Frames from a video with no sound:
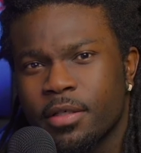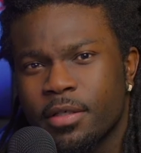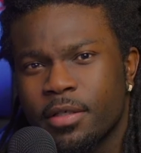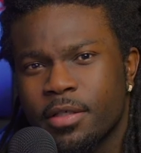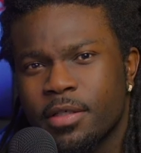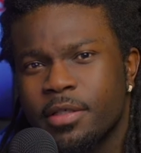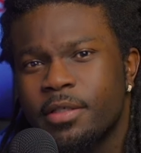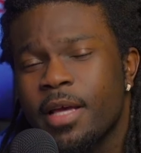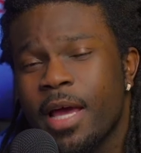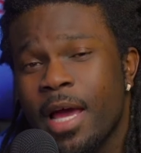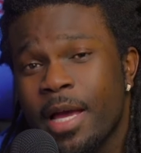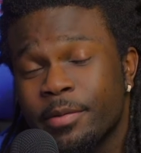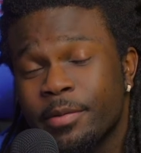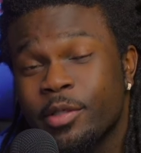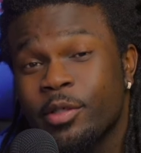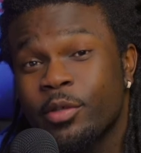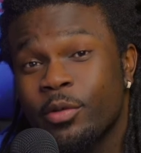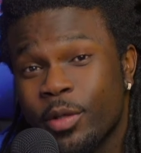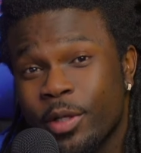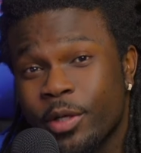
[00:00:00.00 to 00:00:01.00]
She's
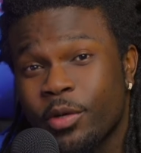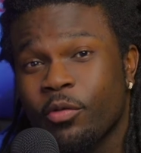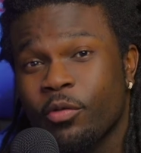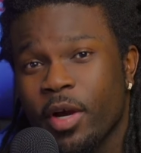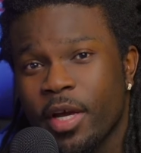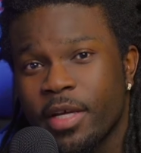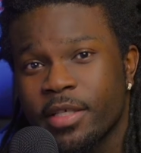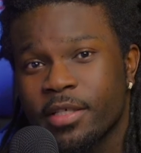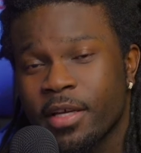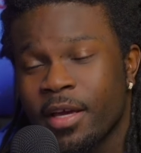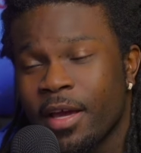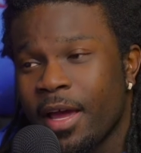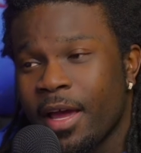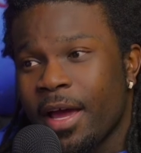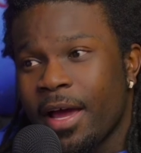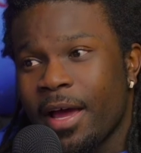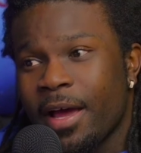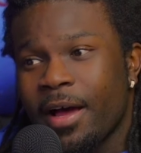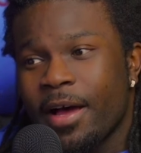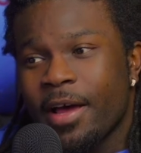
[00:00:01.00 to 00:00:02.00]
absolutely crazy.
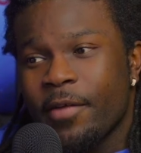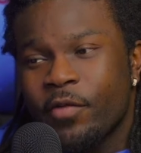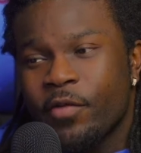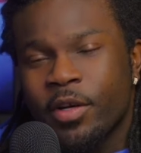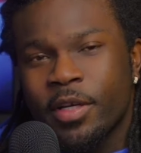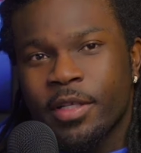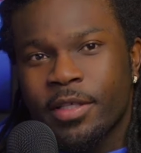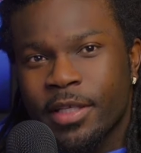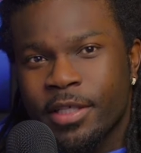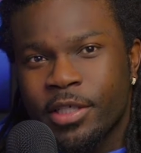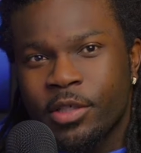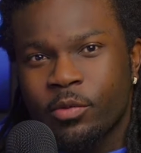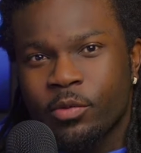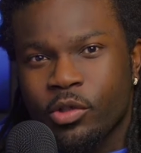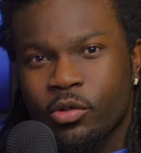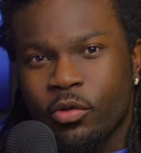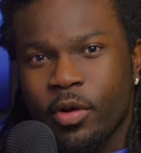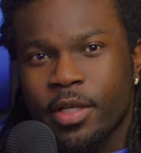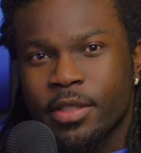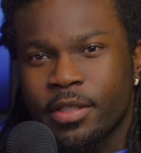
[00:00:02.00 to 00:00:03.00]
Uh, if you didn't think she was
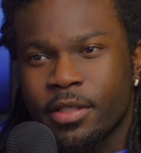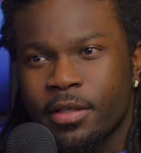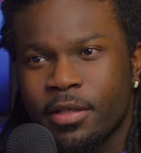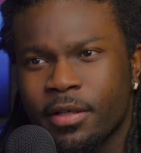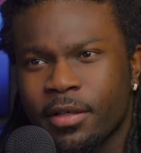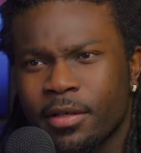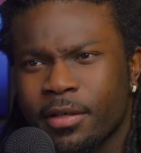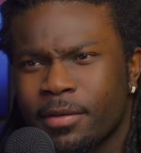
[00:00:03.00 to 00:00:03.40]
crazy,